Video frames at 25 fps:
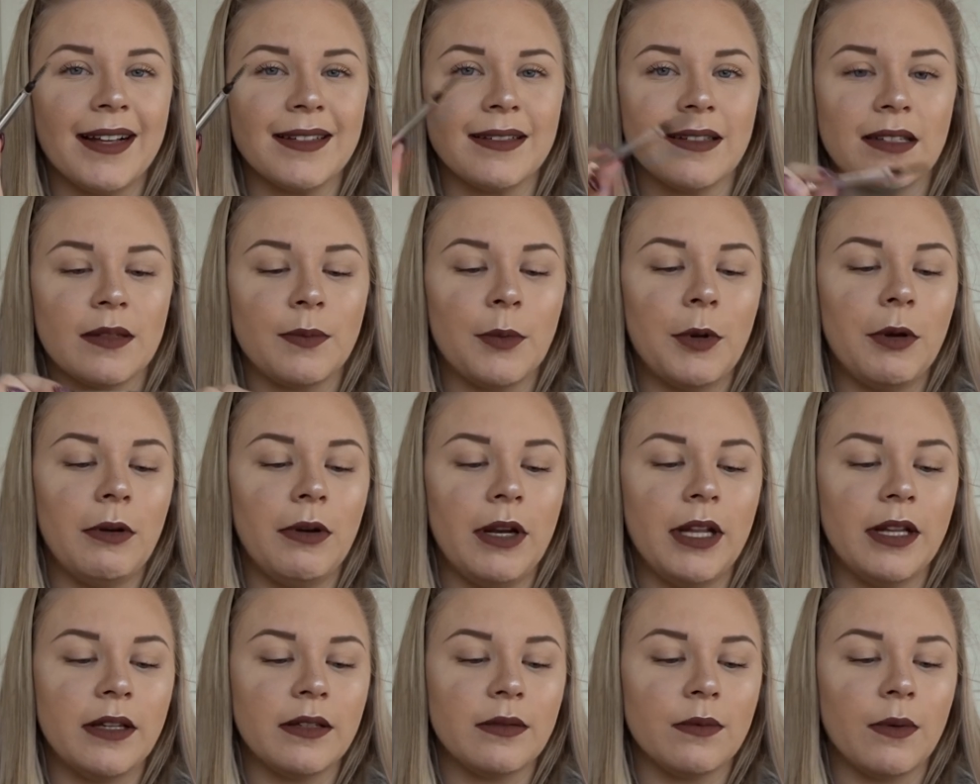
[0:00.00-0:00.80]
has a
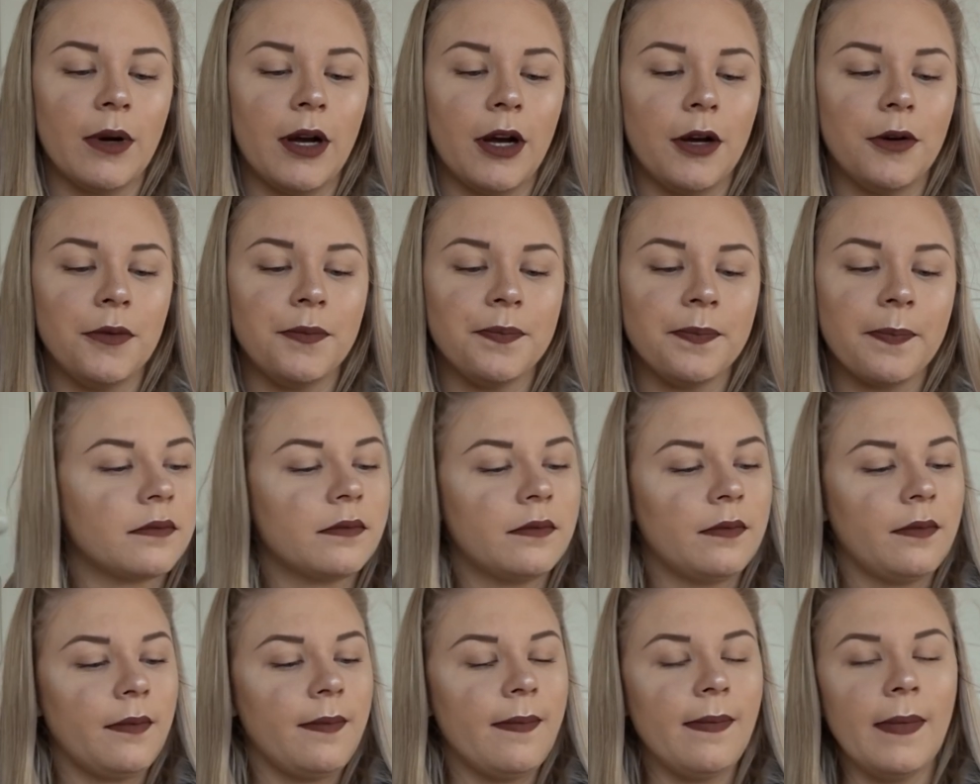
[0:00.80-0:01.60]
spoolie as well.
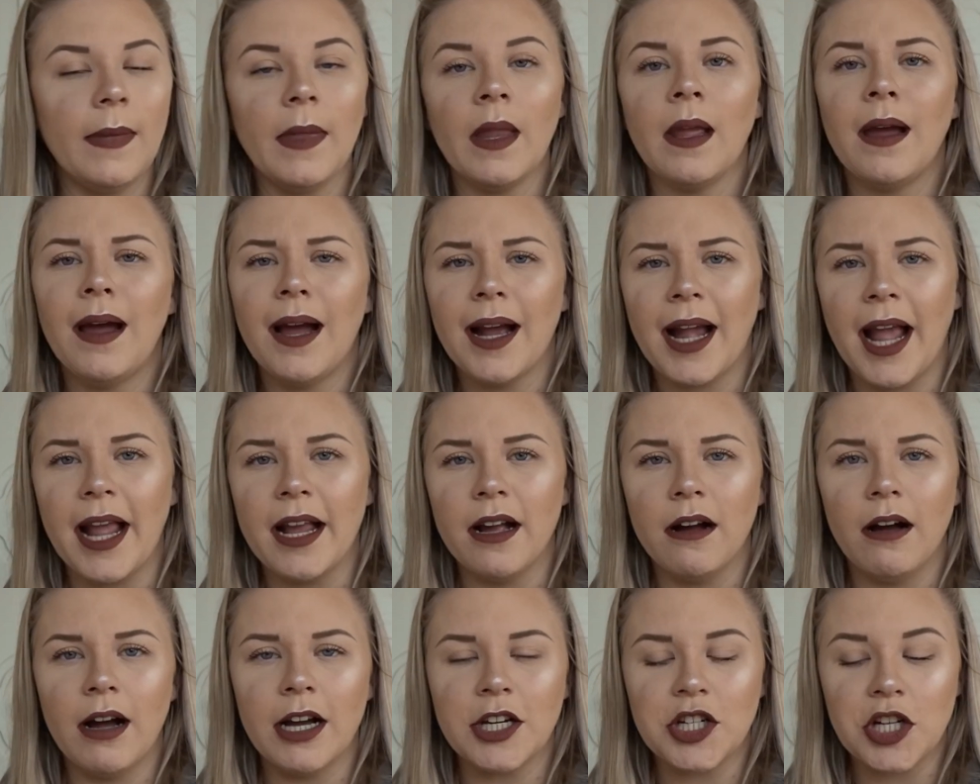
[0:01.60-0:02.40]

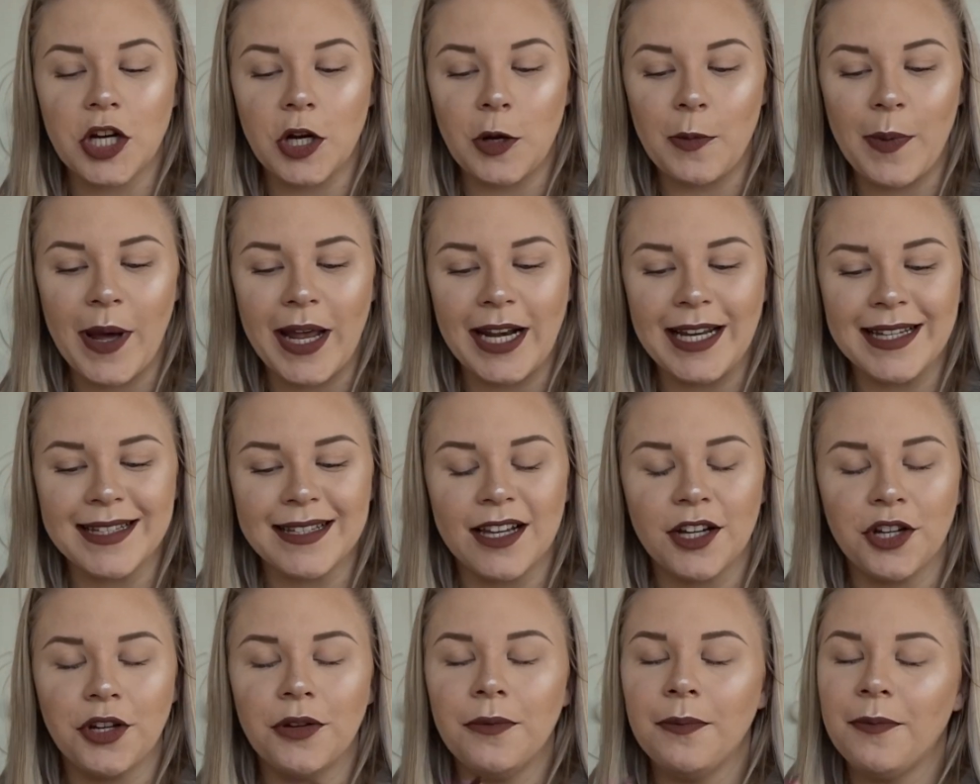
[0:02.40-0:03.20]
Okay, eyeshadow
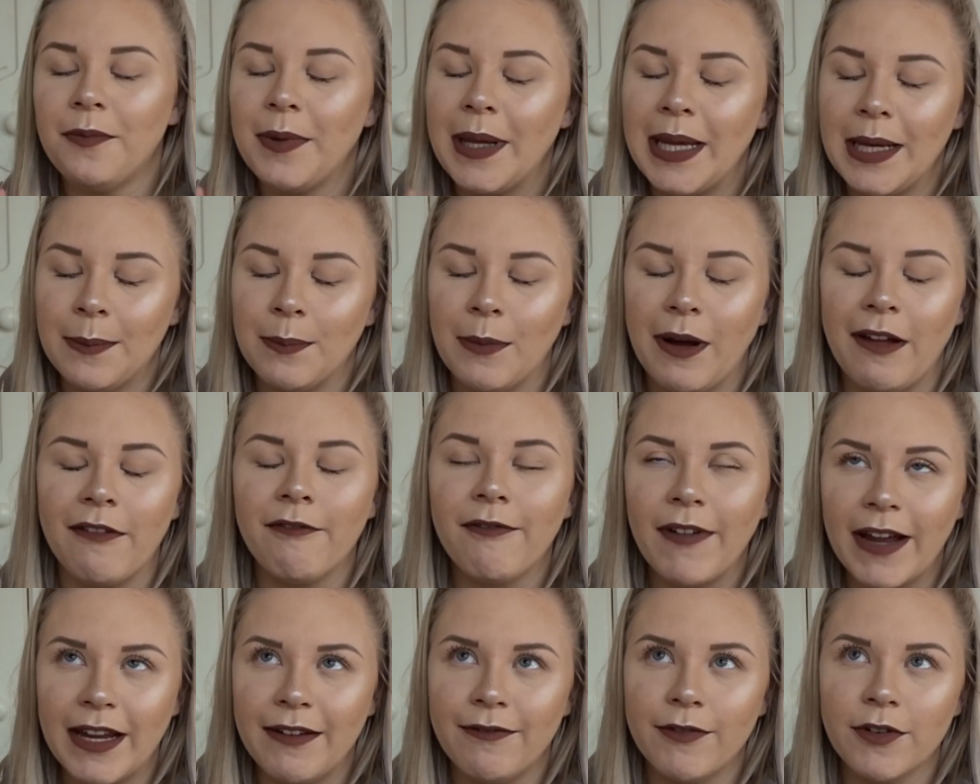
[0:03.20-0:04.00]
palettes. I couldn't pick my
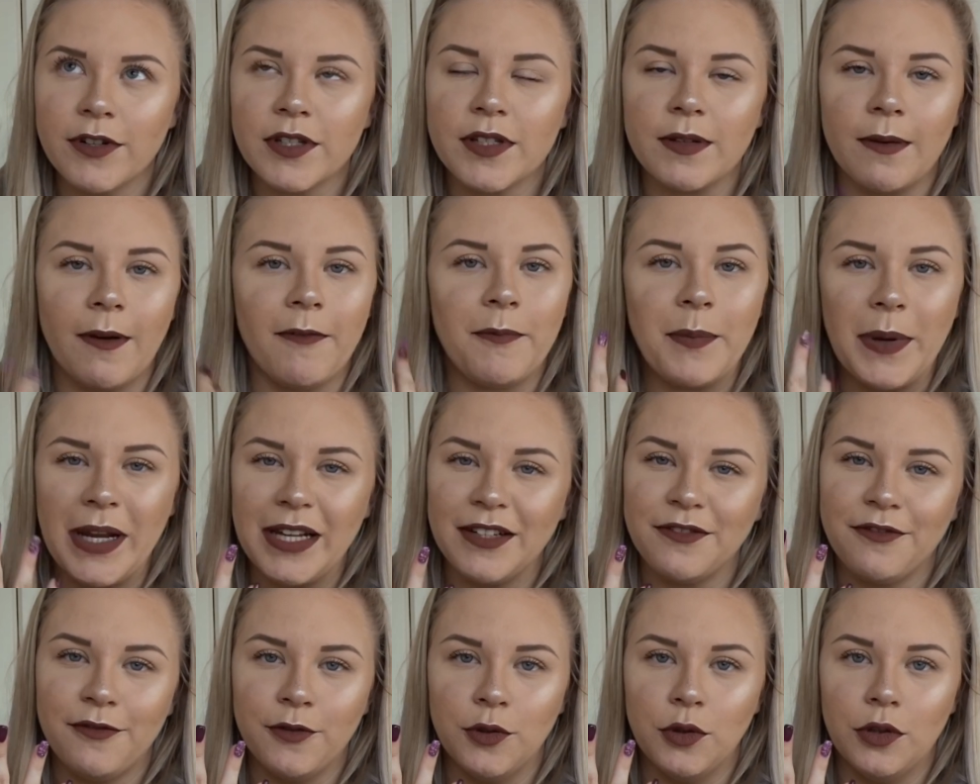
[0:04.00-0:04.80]
favorite, so I've
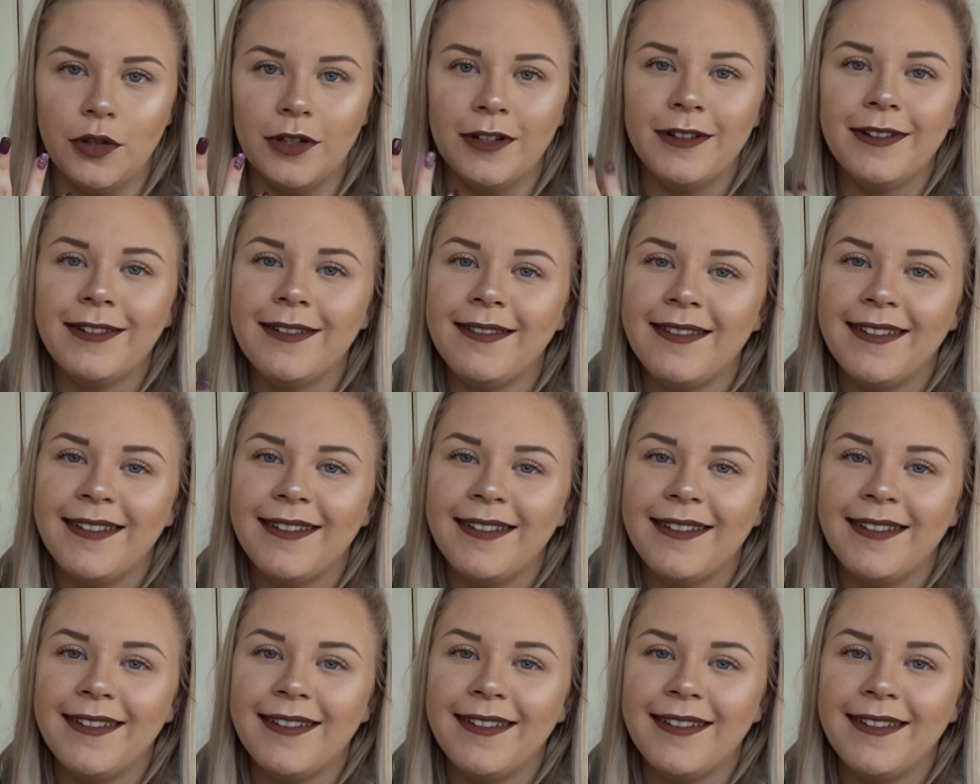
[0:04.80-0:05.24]
picked 4.